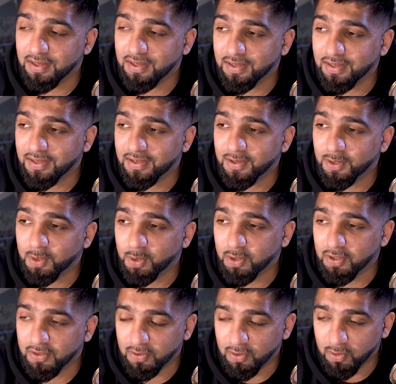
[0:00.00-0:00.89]

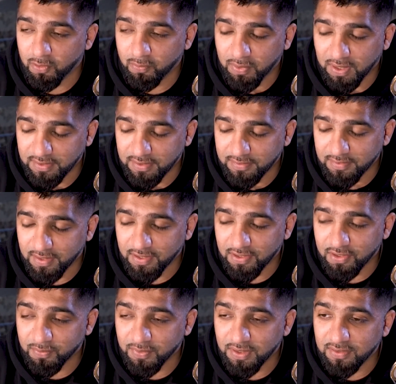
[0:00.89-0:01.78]
by his
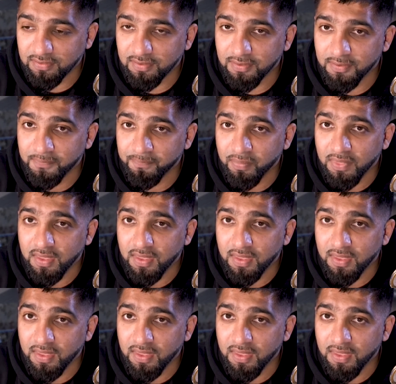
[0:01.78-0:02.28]
enemies.